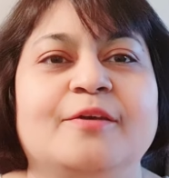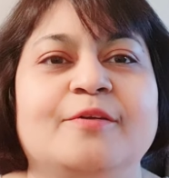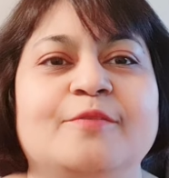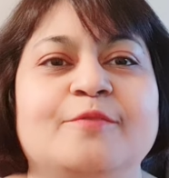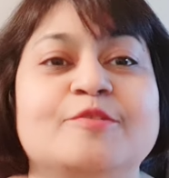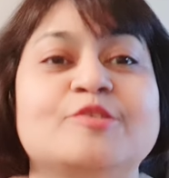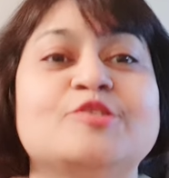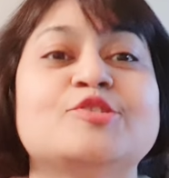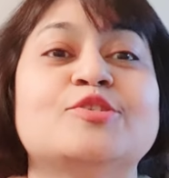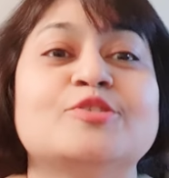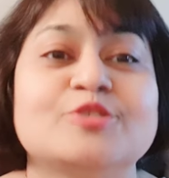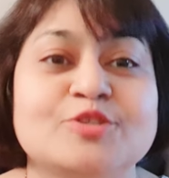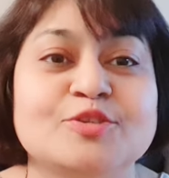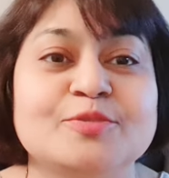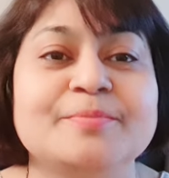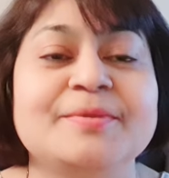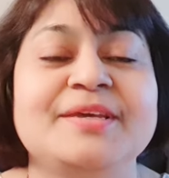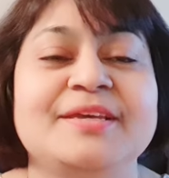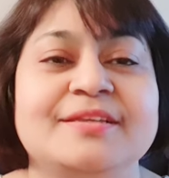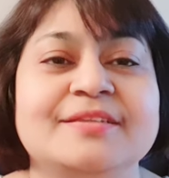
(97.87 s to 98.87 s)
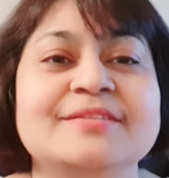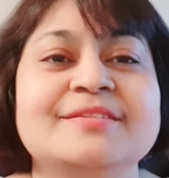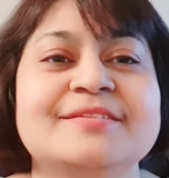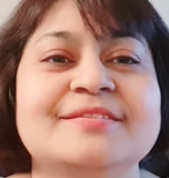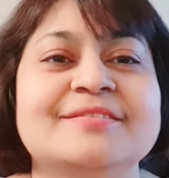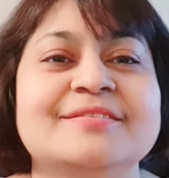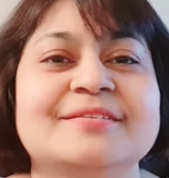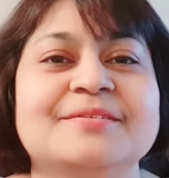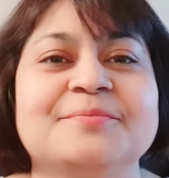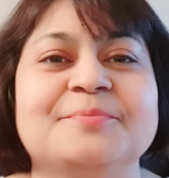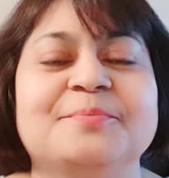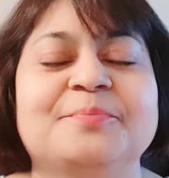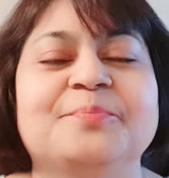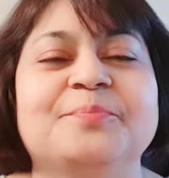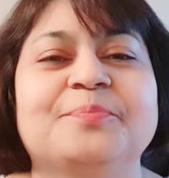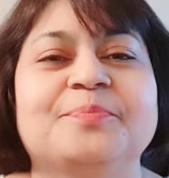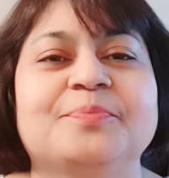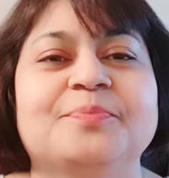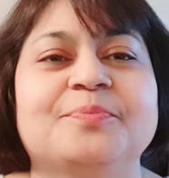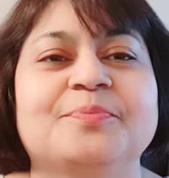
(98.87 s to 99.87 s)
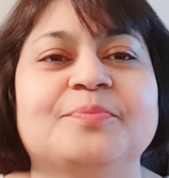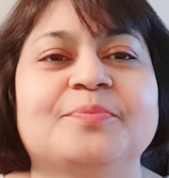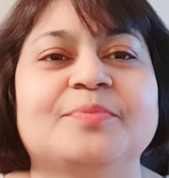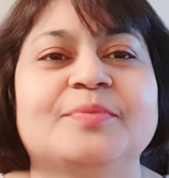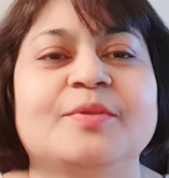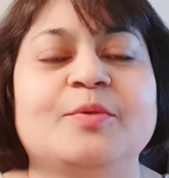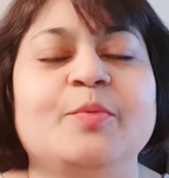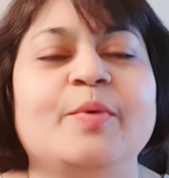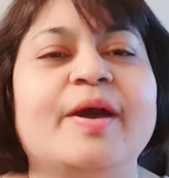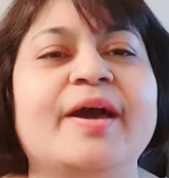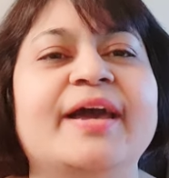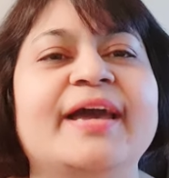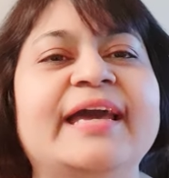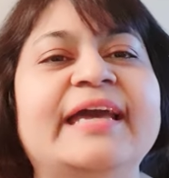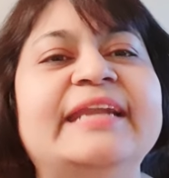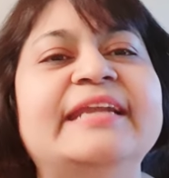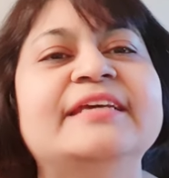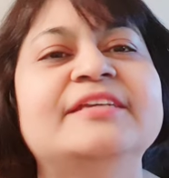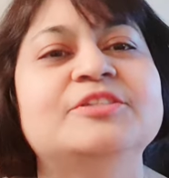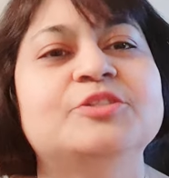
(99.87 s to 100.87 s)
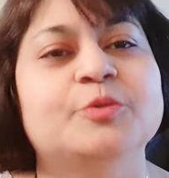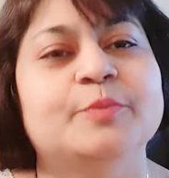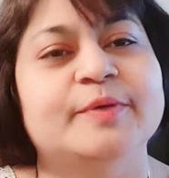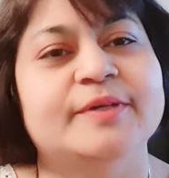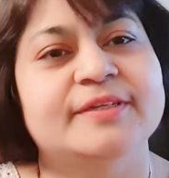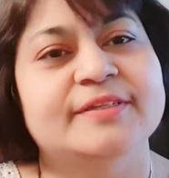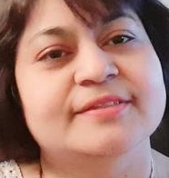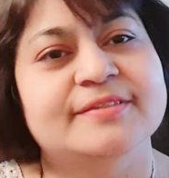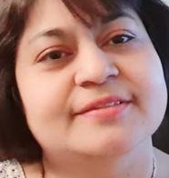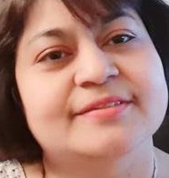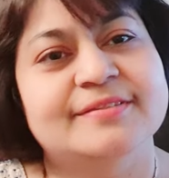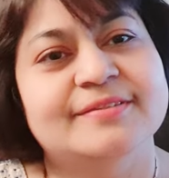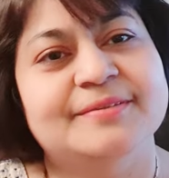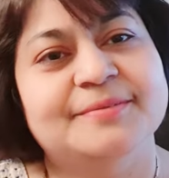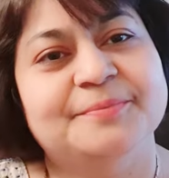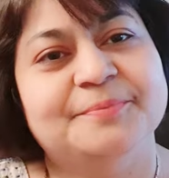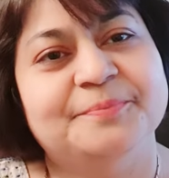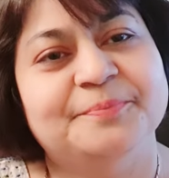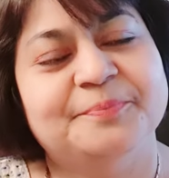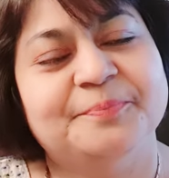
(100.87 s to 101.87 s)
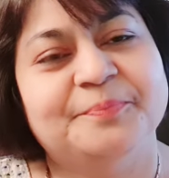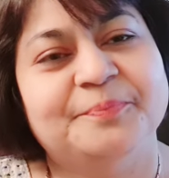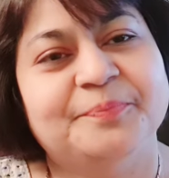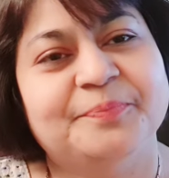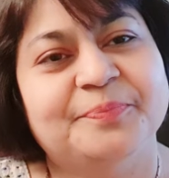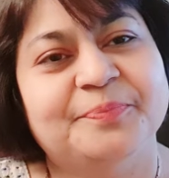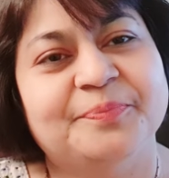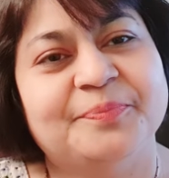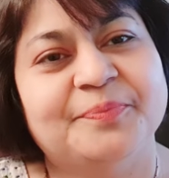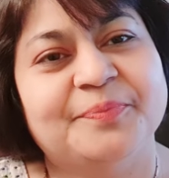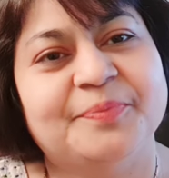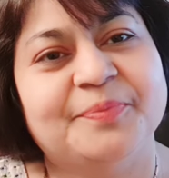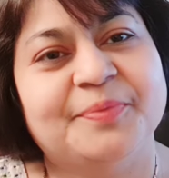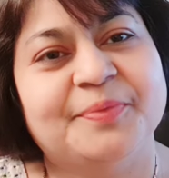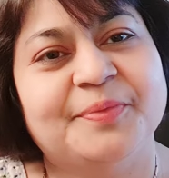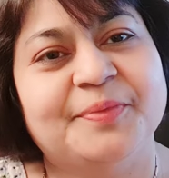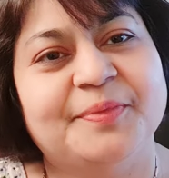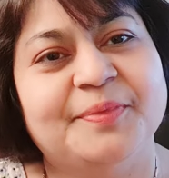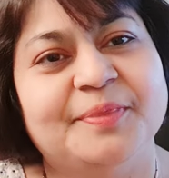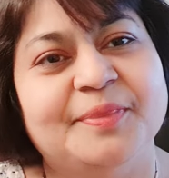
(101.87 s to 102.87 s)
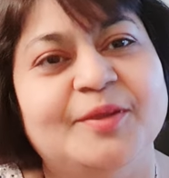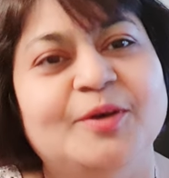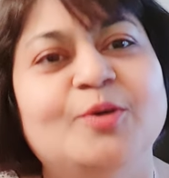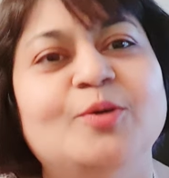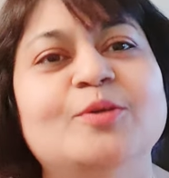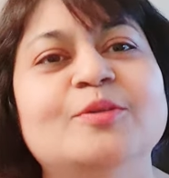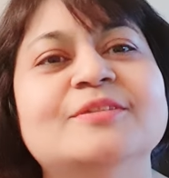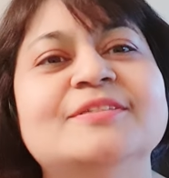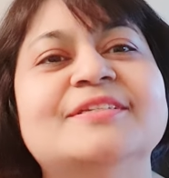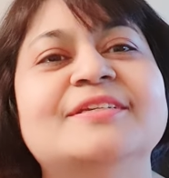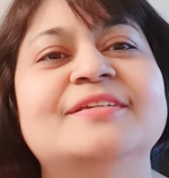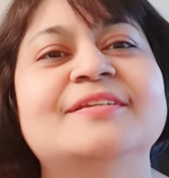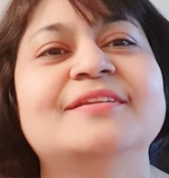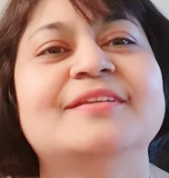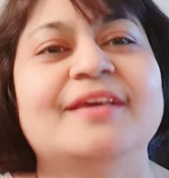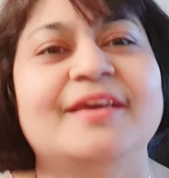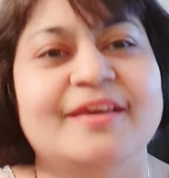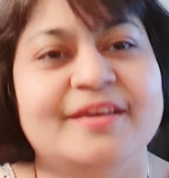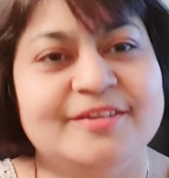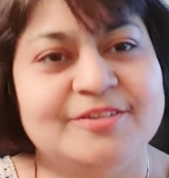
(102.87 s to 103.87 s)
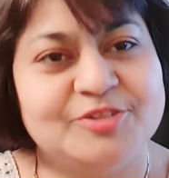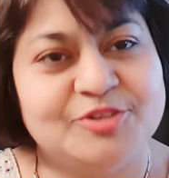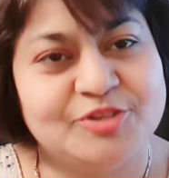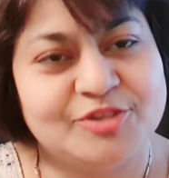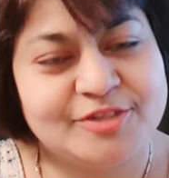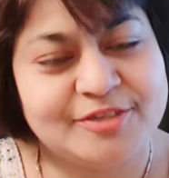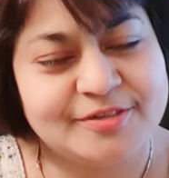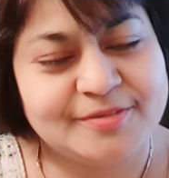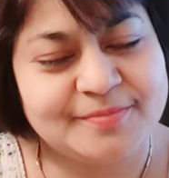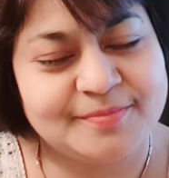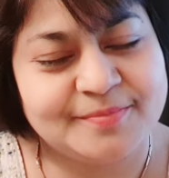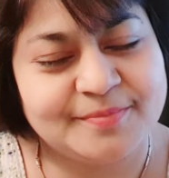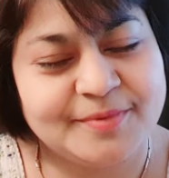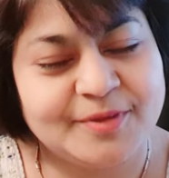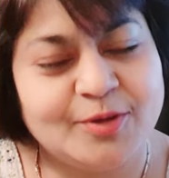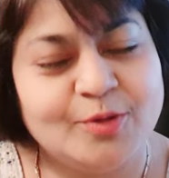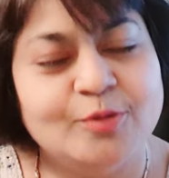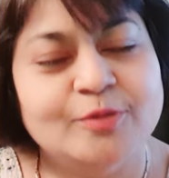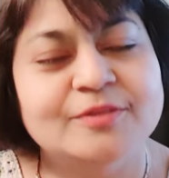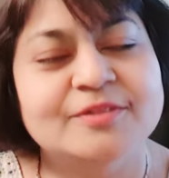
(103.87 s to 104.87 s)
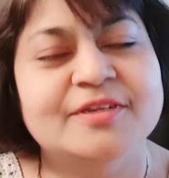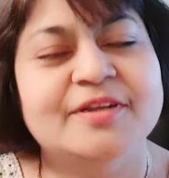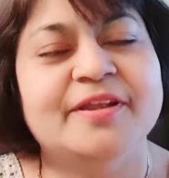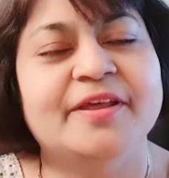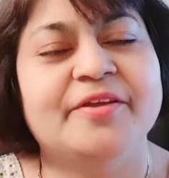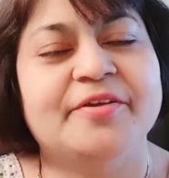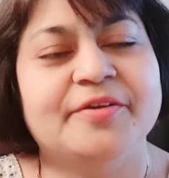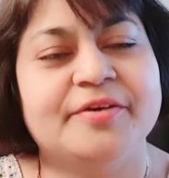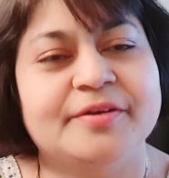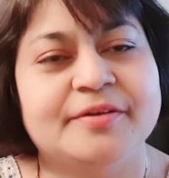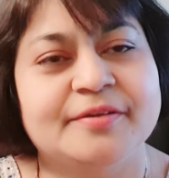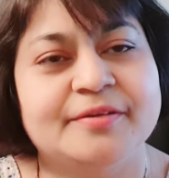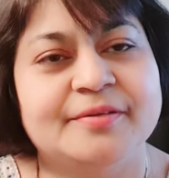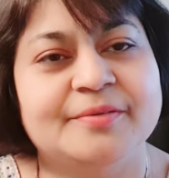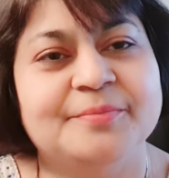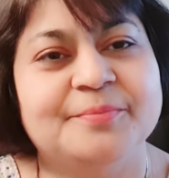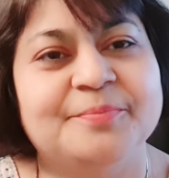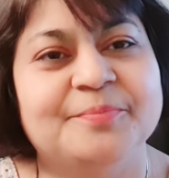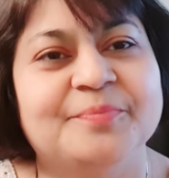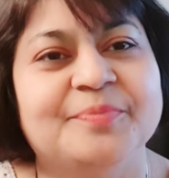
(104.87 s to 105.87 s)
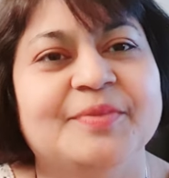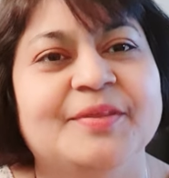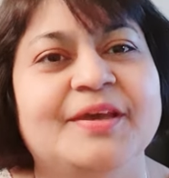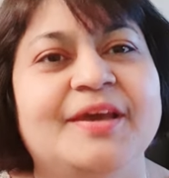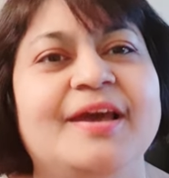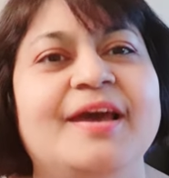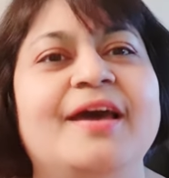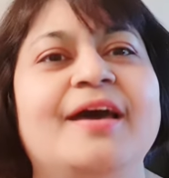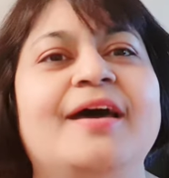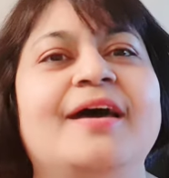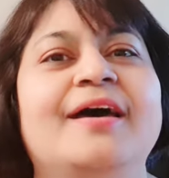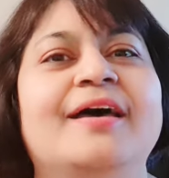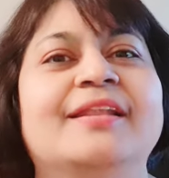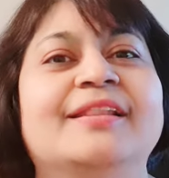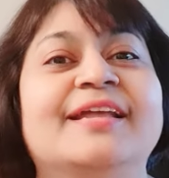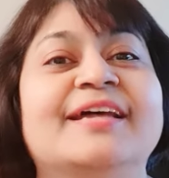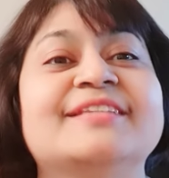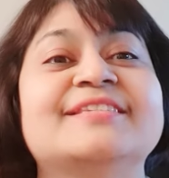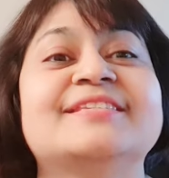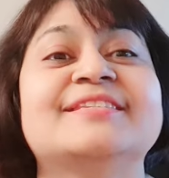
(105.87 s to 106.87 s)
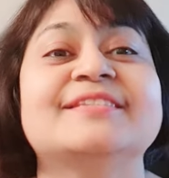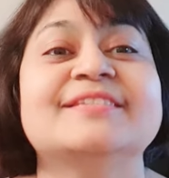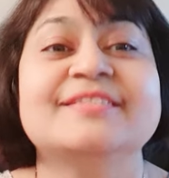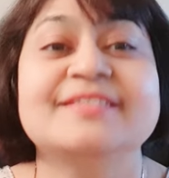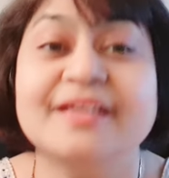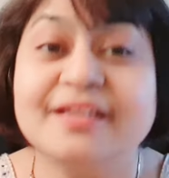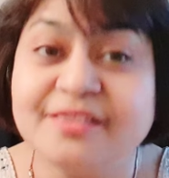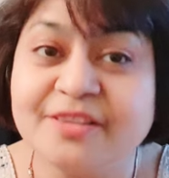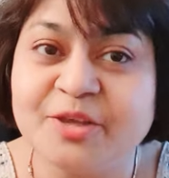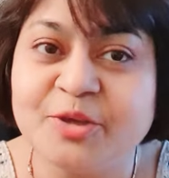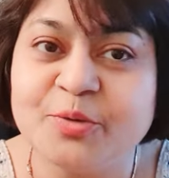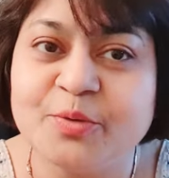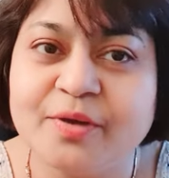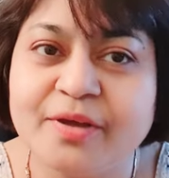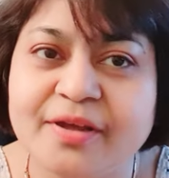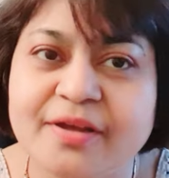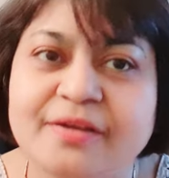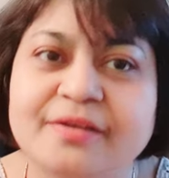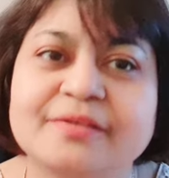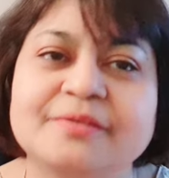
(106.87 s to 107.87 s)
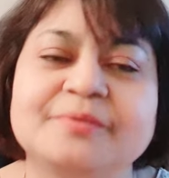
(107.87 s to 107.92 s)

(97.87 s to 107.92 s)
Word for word: which also means we are heading towards the golden age, the golden era. That's the Satyuga,